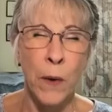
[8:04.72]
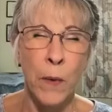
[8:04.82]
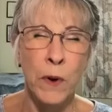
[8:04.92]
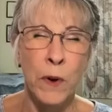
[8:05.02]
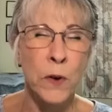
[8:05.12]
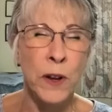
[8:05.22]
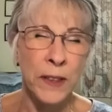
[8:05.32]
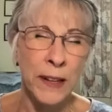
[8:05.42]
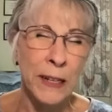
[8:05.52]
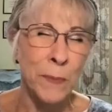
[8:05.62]
near-death
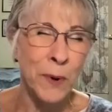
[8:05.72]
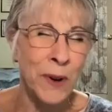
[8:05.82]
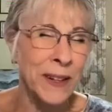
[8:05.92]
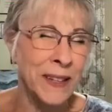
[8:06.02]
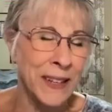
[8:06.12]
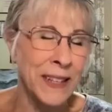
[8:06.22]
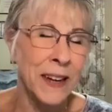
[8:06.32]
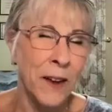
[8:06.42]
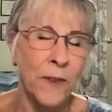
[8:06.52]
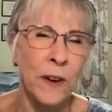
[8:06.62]
experiences
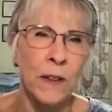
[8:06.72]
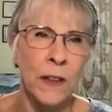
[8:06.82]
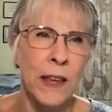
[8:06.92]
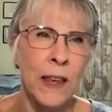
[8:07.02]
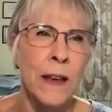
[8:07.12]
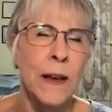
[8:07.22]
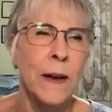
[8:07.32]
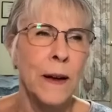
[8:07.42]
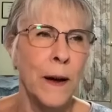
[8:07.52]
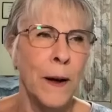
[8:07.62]
definitely
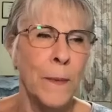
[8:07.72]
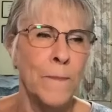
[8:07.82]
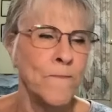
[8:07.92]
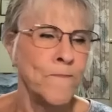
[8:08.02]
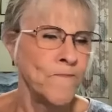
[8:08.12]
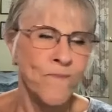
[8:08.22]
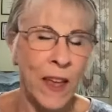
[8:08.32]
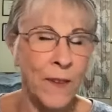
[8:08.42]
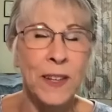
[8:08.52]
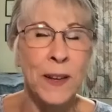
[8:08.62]

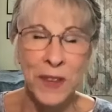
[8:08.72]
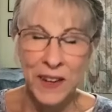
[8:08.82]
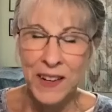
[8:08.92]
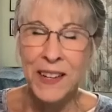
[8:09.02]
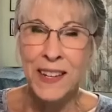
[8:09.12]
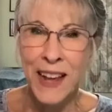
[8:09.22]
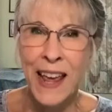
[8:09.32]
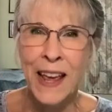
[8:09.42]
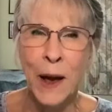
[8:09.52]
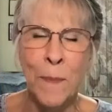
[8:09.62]
have something to
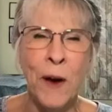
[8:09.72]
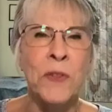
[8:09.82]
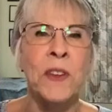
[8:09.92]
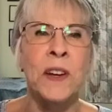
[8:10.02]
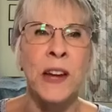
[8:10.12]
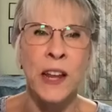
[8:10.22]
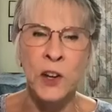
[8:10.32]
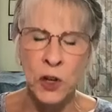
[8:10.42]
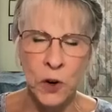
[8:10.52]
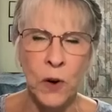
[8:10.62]
say about the
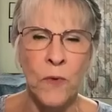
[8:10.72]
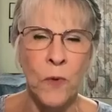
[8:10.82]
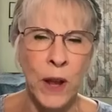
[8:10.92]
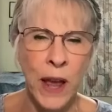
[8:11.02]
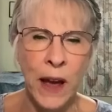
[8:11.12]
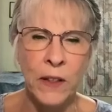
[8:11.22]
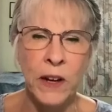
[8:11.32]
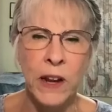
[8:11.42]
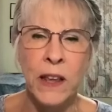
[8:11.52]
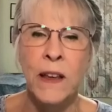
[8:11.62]
nature of
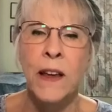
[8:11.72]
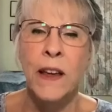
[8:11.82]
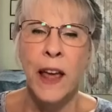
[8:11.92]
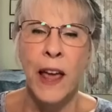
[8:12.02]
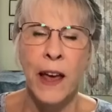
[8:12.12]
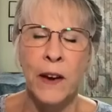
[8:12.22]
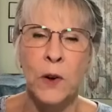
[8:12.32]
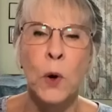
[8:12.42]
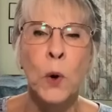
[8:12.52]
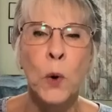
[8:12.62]
reality and
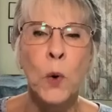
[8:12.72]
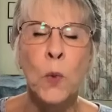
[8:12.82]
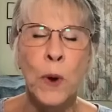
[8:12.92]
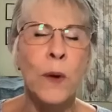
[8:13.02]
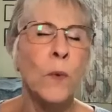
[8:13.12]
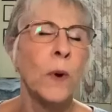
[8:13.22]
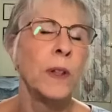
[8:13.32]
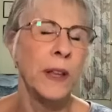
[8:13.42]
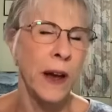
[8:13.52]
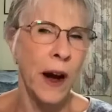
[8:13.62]
who we
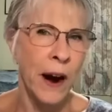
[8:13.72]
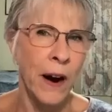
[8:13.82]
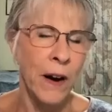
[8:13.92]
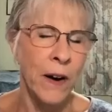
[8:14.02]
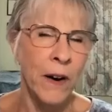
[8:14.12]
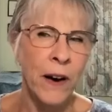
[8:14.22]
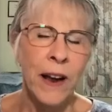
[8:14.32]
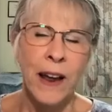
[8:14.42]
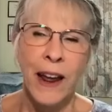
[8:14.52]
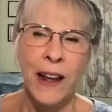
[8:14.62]
really are.
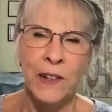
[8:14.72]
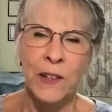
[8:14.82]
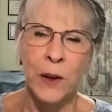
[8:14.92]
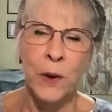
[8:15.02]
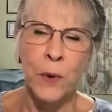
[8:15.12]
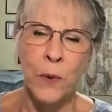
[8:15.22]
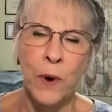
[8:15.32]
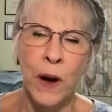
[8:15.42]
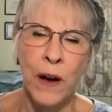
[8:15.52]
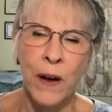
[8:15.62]
And so
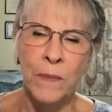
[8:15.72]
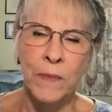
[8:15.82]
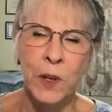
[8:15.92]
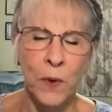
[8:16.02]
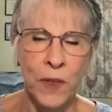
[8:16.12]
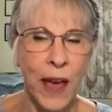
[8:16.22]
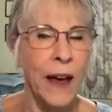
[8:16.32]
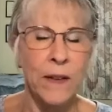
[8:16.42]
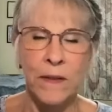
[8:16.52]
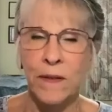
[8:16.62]
so
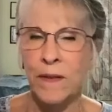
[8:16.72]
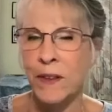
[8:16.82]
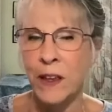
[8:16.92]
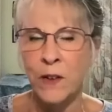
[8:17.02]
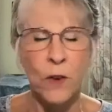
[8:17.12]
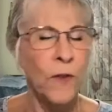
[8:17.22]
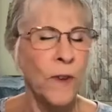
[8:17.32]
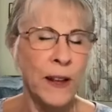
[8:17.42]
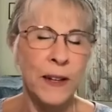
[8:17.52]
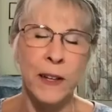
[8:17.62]
that
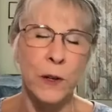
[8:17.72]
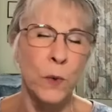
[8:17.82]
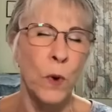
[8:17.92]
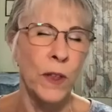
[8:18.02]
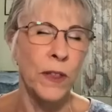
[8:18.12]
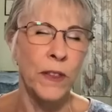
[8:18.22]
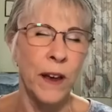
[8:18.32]
interfaces with